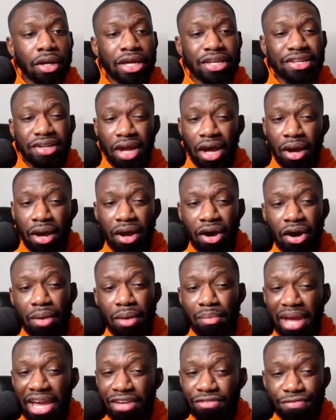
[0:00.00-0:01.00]
It's not
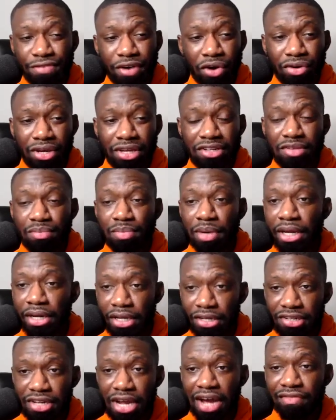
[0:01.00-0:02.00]
our main focus,
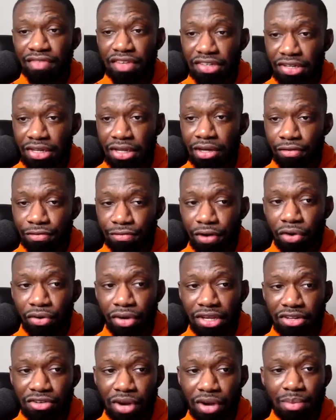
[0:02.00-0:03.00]
but it's obviously a
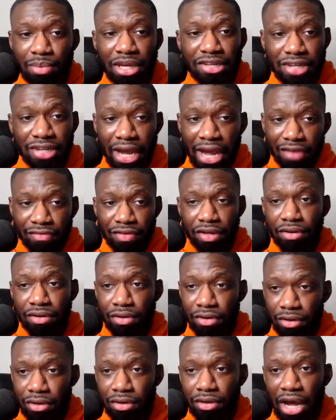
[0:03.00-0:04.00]
focus, right? Because I have
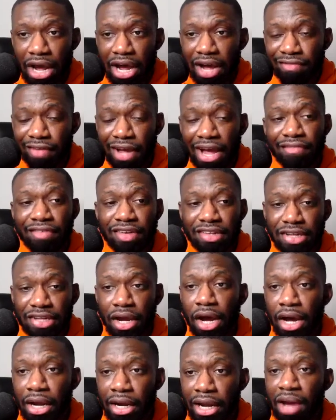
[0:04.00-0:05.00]
obviously
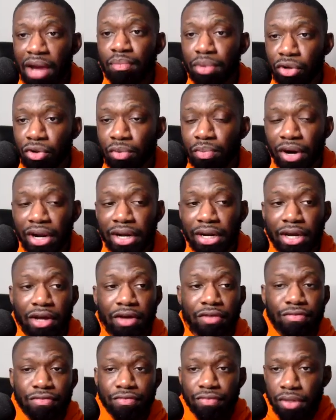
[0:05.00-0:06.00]
an online blueprint
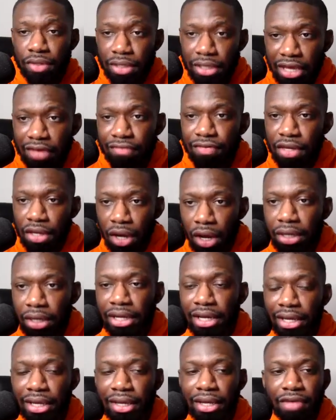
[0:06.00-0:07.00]
of giving y'all
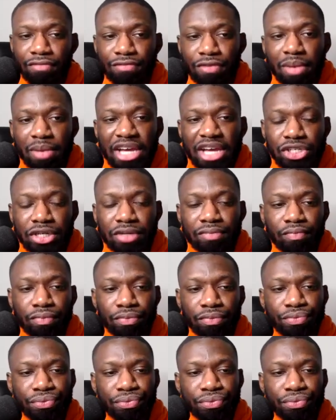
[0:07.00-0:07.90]
the information.